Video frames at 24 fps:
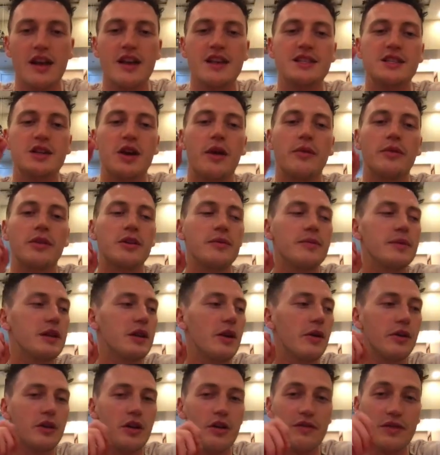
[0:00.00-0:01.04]
So I'm going to be
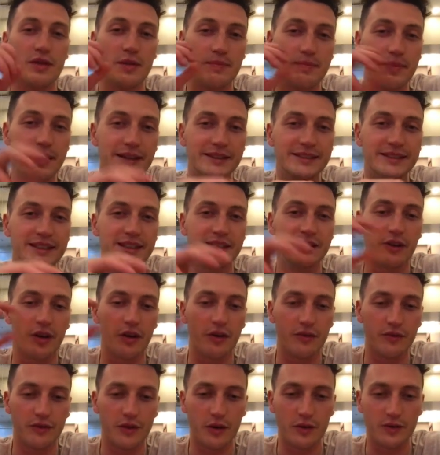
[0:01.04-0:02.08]
going over the basics
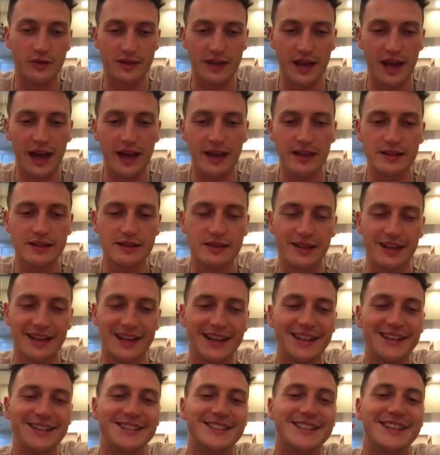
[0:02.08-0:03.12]
of those ads
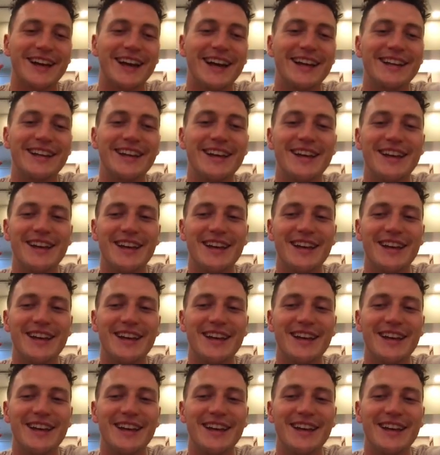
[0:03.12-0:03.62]
inside